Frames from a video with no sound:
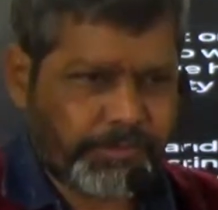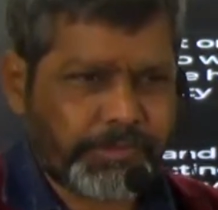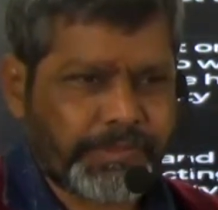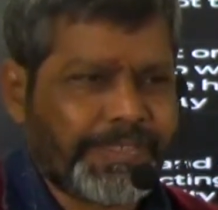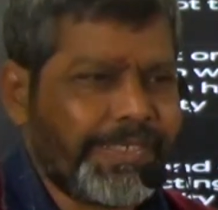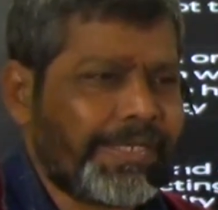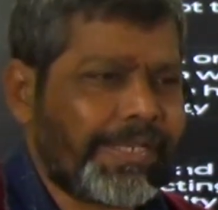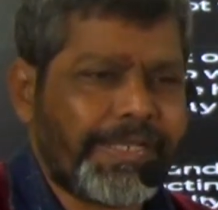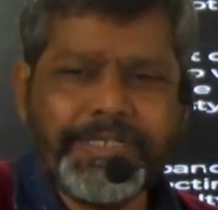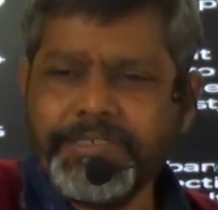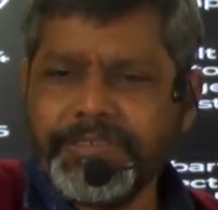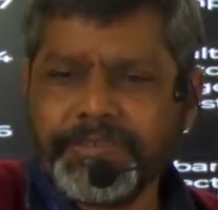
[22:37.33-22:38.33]
there
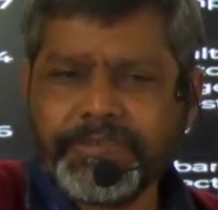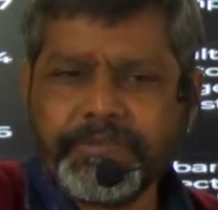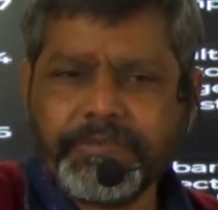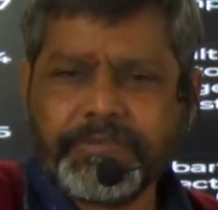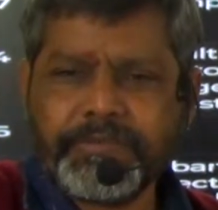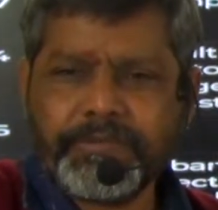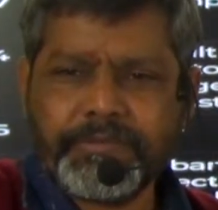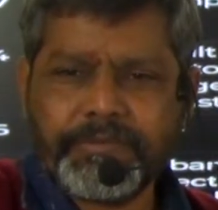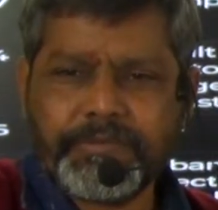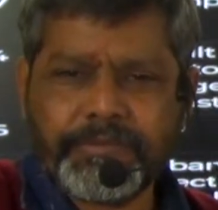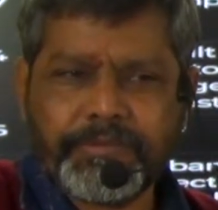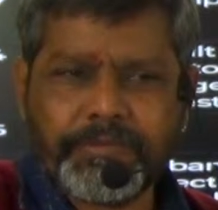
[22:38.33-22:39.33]
is
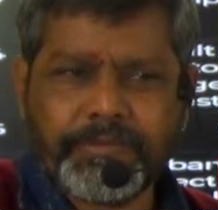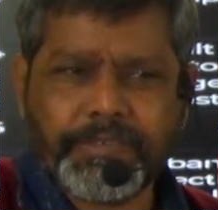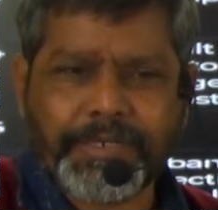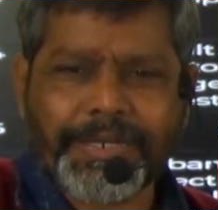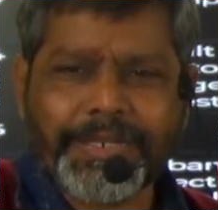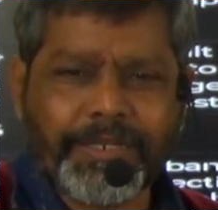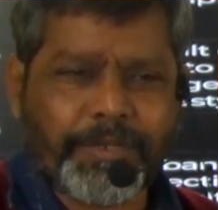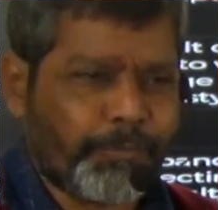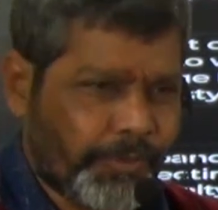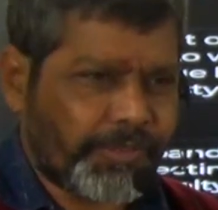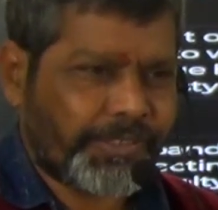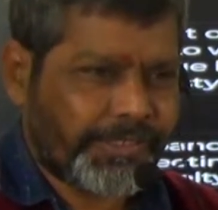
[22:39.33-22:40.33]

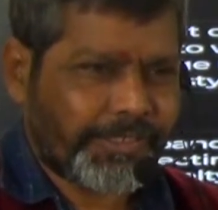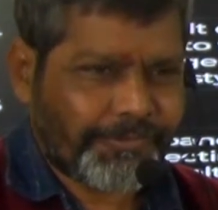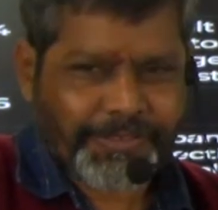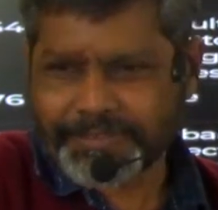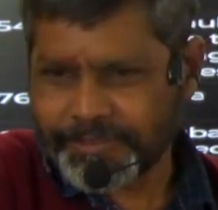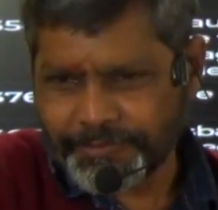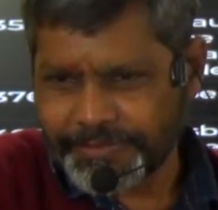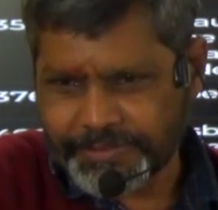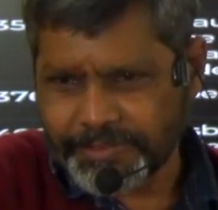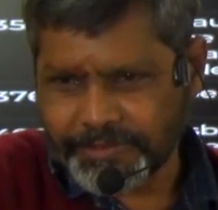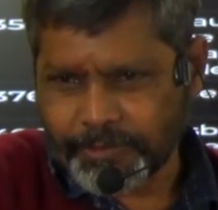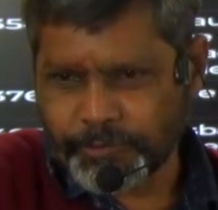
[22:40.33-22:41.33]
renumbered in a way otherwise
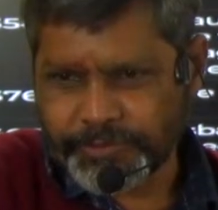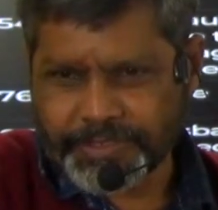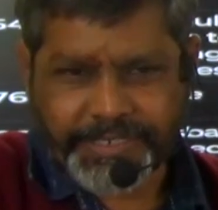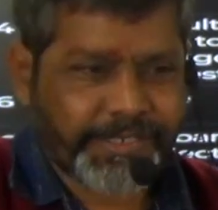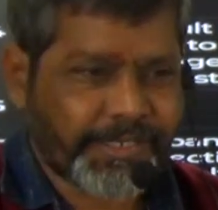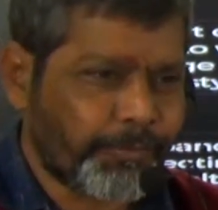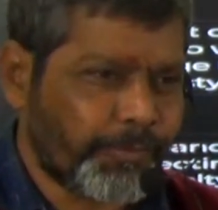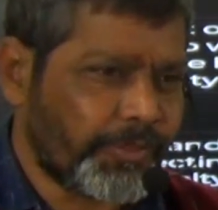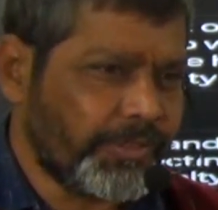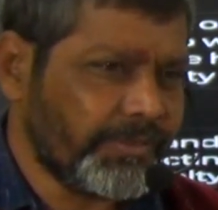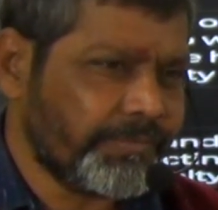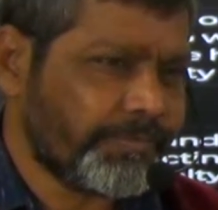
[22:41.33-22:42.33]
called. Now it's a
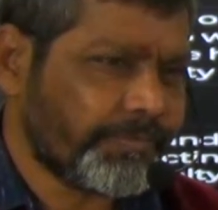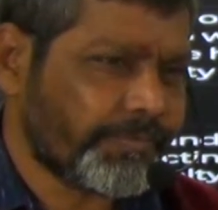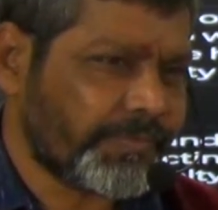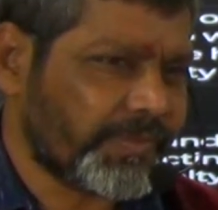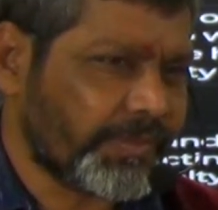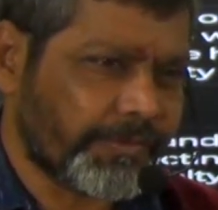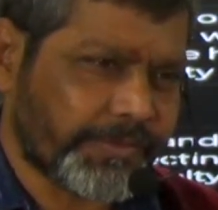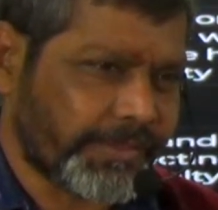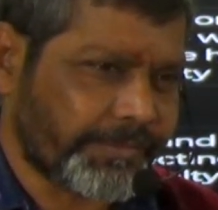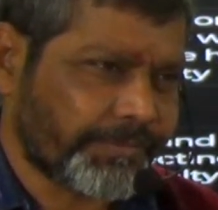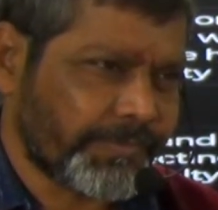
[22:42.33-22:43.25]
renumbered thing.